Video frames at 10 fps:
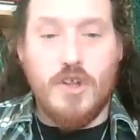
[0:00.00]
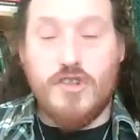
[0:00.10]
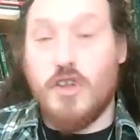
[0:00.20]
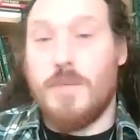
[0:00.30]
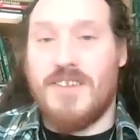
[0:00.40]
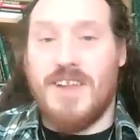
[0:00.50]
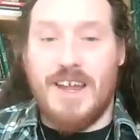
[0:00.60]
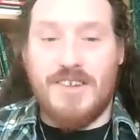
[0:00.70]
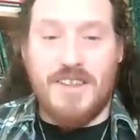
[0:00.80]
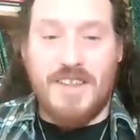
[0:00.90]
Two minutes
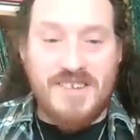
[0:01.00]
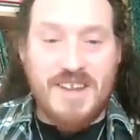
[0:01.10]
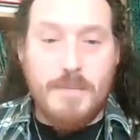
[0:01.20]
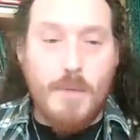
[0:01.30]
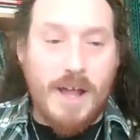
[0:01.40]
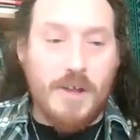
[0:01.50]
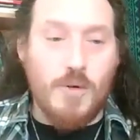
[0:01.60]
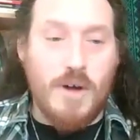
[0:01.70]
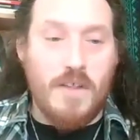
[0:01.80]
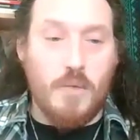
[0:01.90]
later, they see
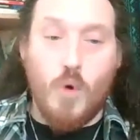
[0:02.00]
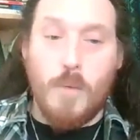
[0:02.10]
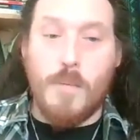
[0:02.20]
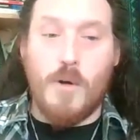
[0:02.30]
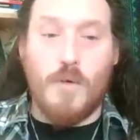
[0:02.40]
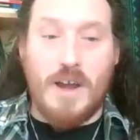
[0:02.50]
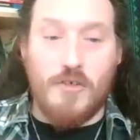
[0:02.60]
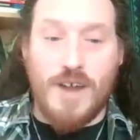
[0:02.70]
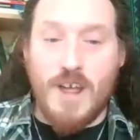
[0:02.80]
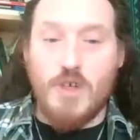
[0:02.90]
Michael at the War Memorial
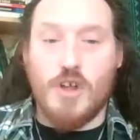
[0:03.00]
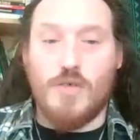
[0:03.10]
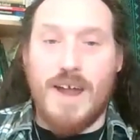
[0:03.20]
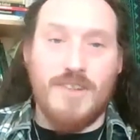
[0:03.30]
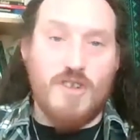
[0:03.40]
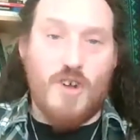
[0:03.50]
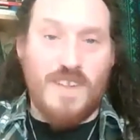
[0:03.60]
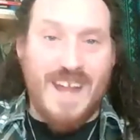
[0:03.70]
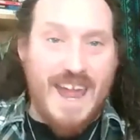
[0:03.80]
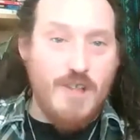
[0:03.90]
Recreation Grounds on
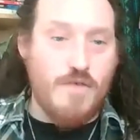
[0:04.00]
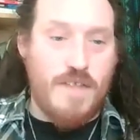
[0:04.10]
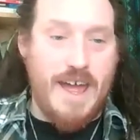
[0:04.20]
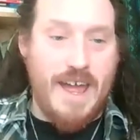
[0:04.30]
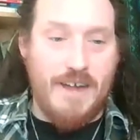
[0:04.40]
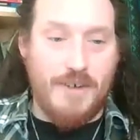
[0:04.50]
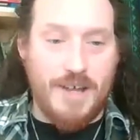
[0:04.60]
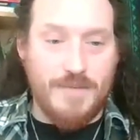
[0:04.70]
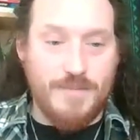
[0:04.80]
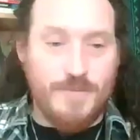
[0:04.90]
the edge of that
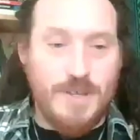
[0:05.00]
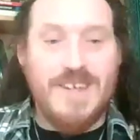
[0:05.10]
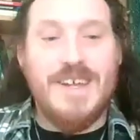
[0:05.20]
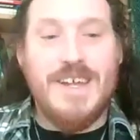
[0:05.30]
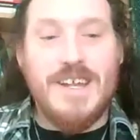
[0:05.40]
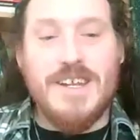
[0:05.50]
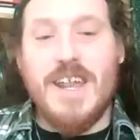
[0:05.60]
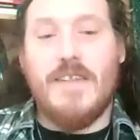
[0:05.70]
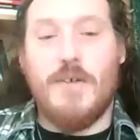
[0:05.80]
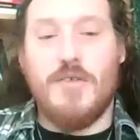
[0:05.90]
area.
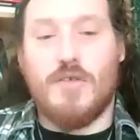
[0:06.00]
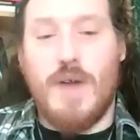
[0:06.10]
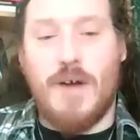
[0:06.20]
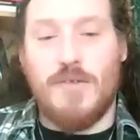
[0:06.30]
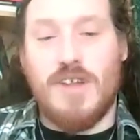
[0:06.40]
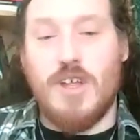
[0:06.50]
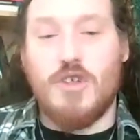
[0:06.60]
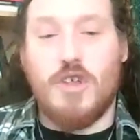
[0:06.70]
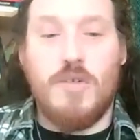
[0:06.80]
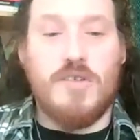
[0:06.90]
Near those grounds, he
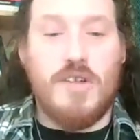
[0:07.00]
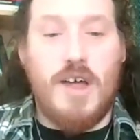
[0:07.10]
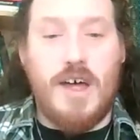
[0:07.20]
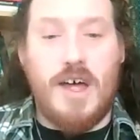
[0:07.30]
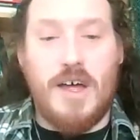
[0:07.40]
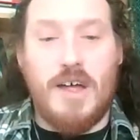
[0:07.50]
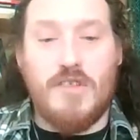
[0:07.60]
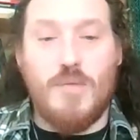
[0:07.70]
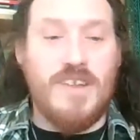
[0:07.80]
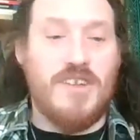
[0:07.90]
shoots uh,
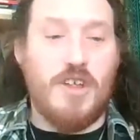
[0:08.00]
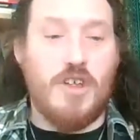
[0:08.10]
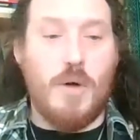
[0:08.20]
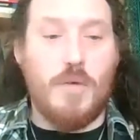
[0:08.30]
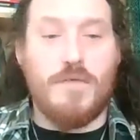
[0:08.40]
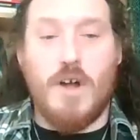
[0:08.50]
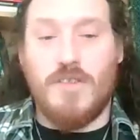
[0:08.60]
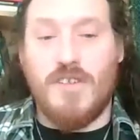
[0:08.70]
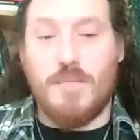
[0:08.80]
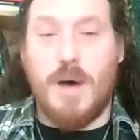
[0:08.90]
twenty-six-year-old
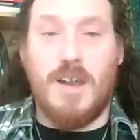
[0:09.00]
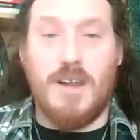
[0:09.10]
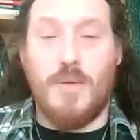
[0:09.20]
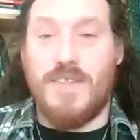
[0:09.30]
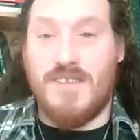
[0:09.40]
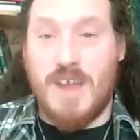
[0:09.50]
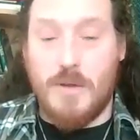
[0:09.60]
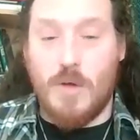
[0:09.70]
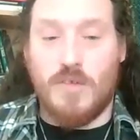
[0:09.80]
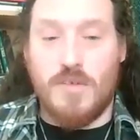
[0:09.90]
Francis Butler with the
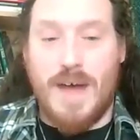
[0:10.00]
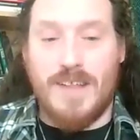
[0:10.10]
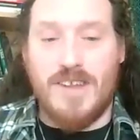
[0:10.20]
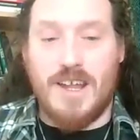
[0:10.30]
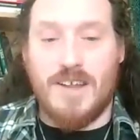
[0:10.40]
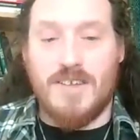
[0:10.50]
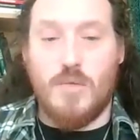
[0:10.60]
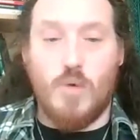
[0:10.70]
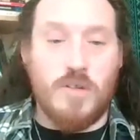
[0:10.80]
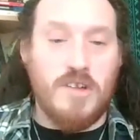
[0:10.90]
semi-automatic as
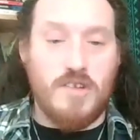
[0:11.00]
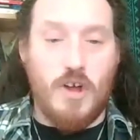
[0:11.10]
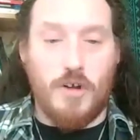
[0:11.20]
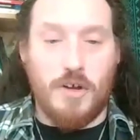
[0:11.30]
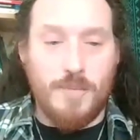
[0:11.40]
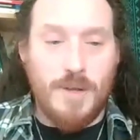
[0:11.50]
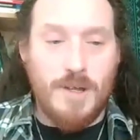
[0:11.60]
he walked his dog.